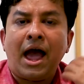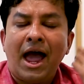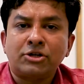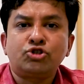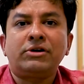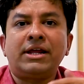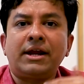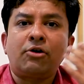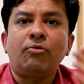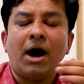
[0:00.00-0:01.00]
actually
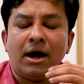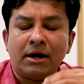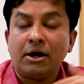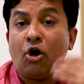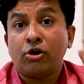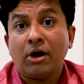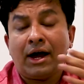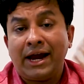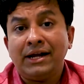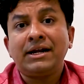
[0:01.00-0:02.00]
require
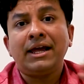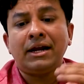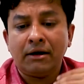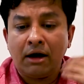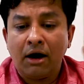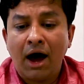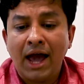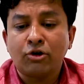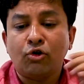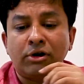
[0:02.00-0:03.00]
or entail a
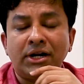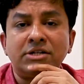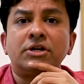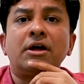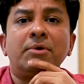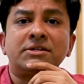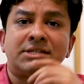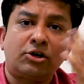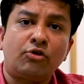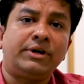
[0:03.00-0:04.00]
high correlation among
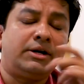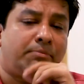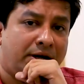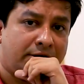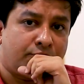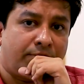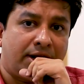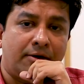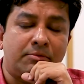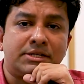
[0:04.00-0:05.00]
set of independent
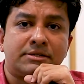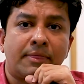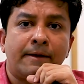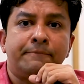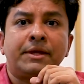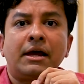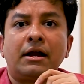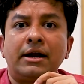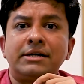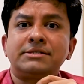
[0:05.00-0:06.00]
variables.
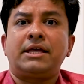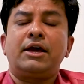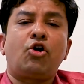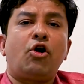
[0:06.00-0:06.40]
Let's think